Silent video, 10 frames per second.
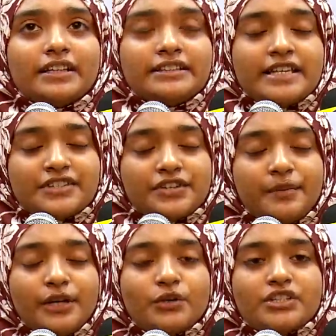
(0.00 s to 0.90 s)

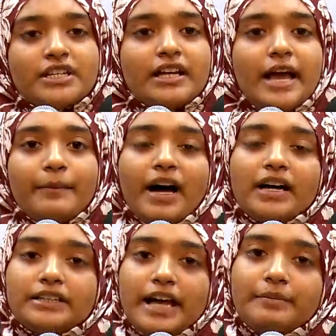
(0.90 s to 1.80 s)
distributed
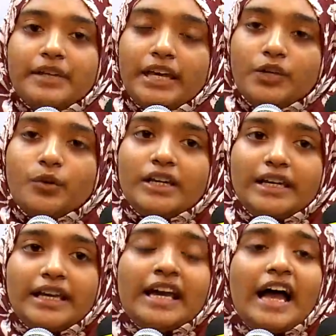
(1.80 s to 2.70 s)
among them
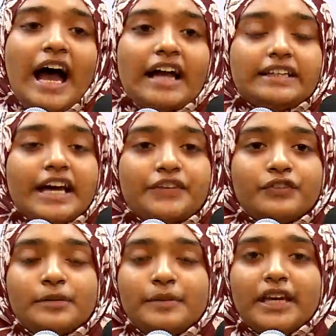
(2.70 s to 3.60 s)
equally, and there
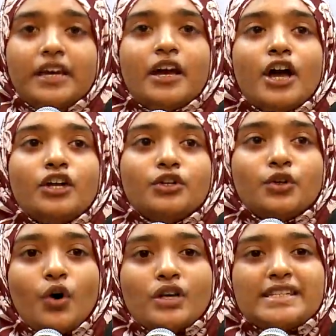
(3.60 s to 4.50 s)
will be
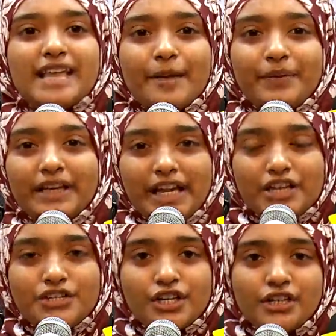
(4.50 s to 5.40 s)
no
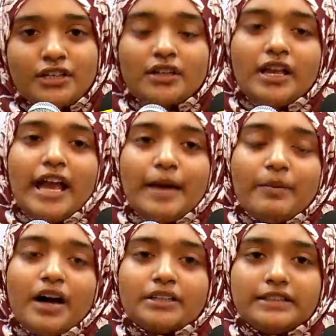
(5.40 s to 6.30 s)
separation
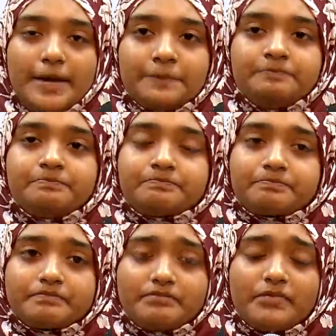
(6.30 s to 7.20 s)
among them.
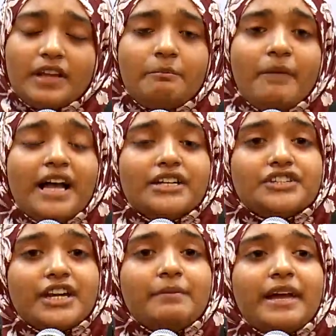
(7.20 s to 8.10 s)
My
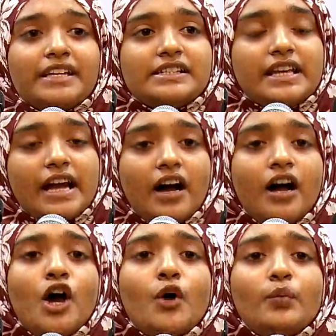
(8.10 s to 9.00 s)
dream
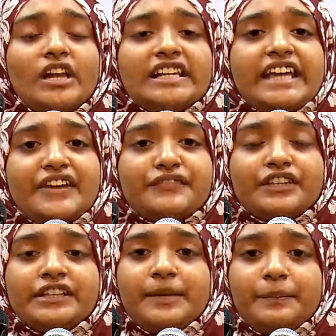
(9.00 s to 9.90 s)
India will
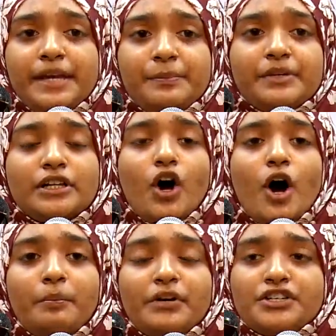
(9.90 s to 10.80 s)
give the people
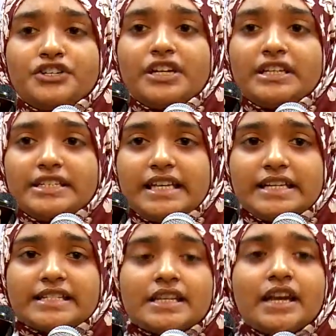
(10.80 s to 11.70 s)

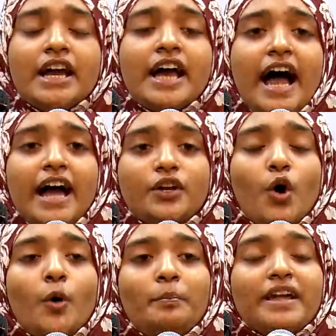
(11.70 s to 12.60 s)
opportunities and
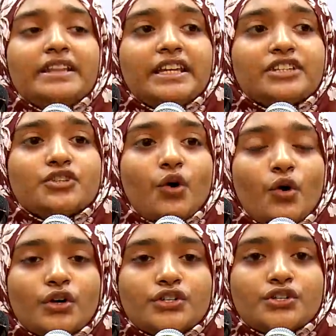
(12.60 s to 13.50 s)
open the
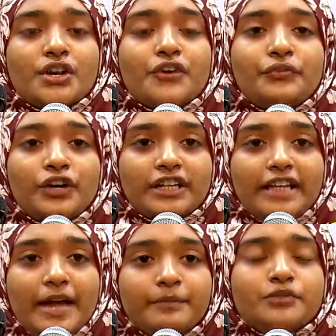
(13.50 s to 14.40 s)
doors for
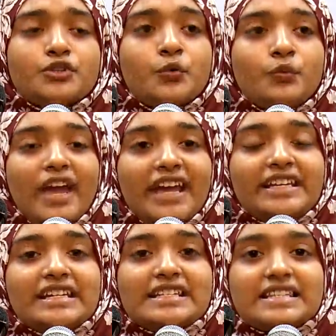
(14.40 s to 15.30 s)
them to
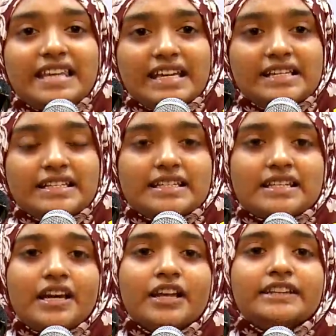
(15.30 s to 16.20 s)
various skills
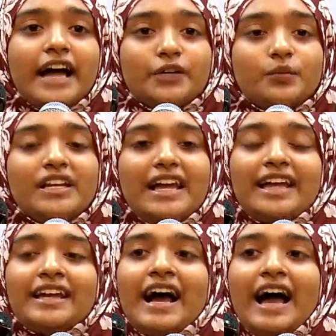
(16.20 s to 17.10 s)
that will
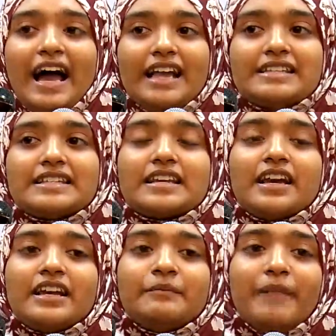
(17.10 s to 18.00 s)
enhance
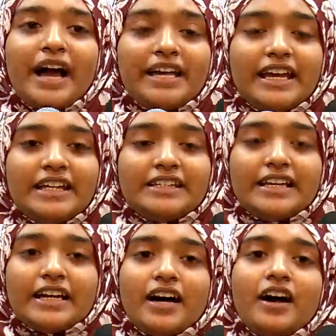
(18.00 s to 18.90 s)
my
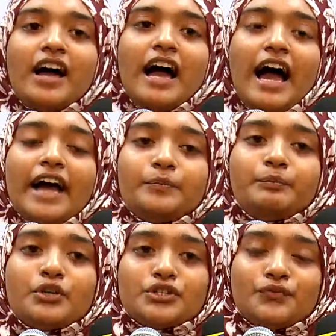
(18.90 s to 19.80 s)
India and
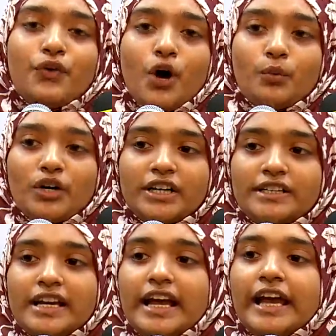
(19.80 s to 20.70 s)
push
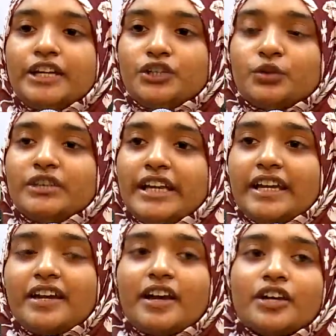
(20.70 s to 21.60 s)
forward it to
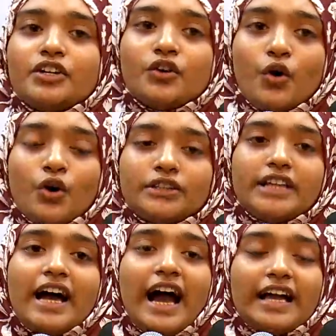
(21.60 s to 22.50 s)
the growth
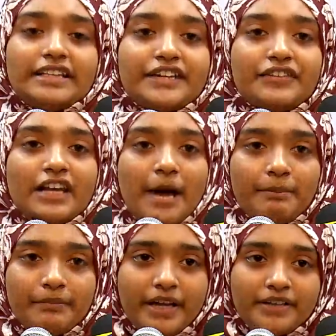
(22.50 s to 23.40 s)
and
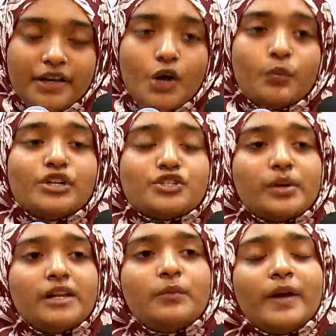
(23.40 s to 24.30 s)
development, which
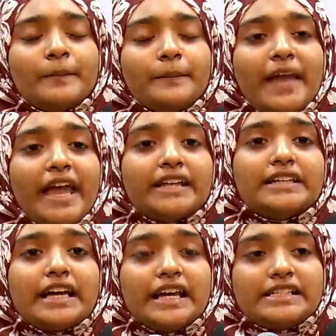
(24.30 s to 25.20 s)
will make
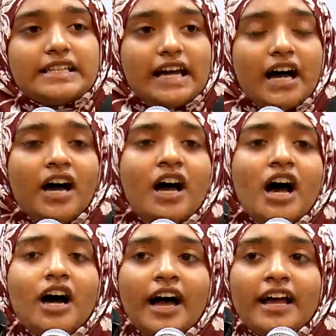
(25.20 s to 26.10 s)
the India
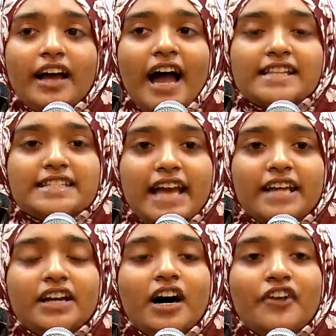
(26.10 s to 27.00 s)
and
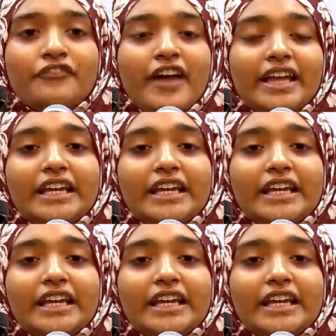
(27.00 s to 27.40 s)
set a very